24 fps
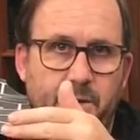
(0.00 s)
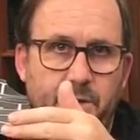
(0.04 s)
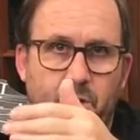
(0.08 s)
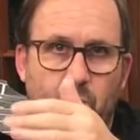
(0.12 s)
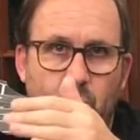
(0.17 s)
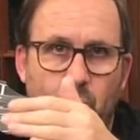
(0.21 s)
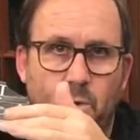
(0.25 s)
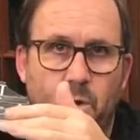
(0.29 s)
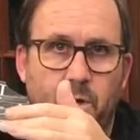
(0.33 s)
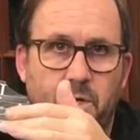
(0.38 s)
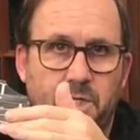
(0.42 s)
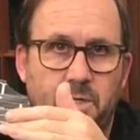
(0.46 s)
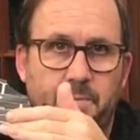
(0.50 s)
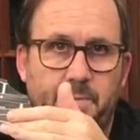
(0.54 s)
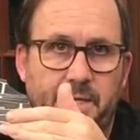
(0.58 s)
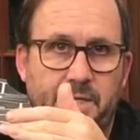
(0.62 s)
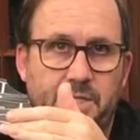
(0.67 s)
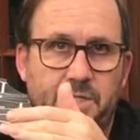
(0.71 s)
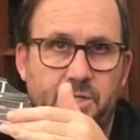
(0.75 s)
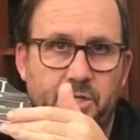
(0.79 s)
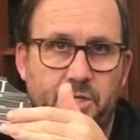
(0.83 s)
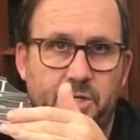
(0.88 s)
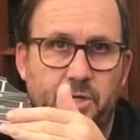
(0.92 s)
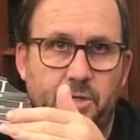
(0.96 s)
You want to be
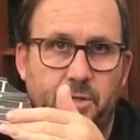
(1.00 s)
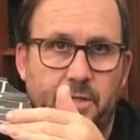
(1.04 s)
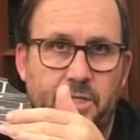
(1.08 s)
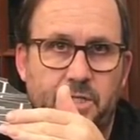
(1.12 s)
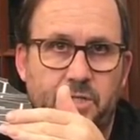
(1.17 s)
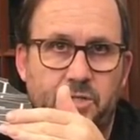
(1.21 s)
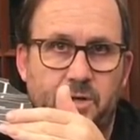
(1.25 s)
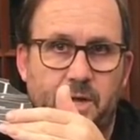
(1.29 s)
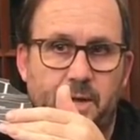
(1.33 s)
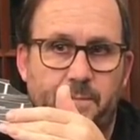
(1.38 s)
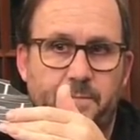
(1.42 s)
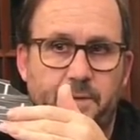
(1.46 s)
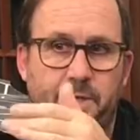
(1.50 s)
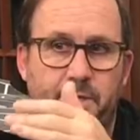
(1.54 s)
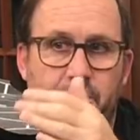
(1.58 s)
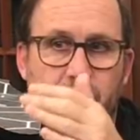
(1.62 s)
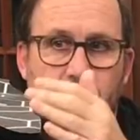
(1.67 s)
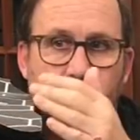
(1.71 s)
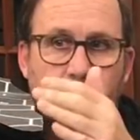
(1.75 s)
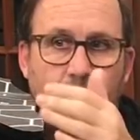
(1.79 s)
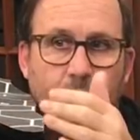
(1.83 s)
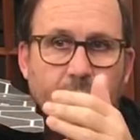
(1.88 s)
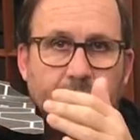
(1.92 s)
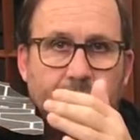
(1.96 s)
securely strapped in. You
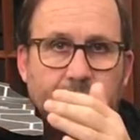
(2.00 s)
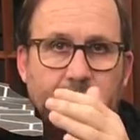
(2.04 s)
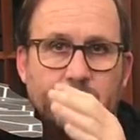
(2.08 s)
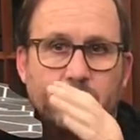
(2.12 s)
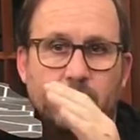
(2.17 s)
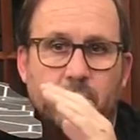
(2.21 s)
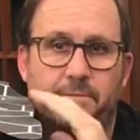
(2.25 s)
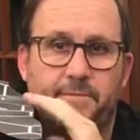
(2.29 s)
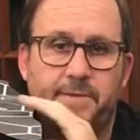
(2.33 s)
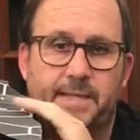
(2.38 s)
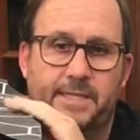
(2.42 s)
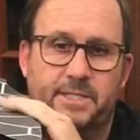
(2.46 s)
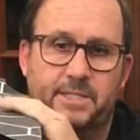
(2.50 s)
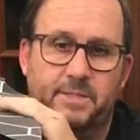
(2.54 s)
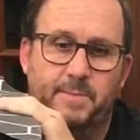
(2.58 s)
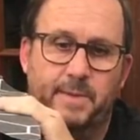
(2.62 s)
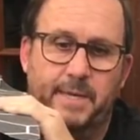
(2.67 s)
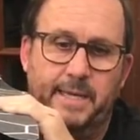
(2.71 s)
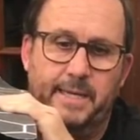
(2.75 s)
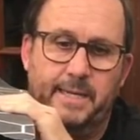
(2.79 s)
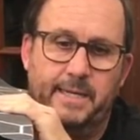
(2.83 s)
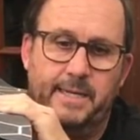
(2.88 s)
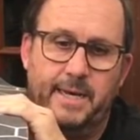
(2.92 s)
don't want to come off at that speed.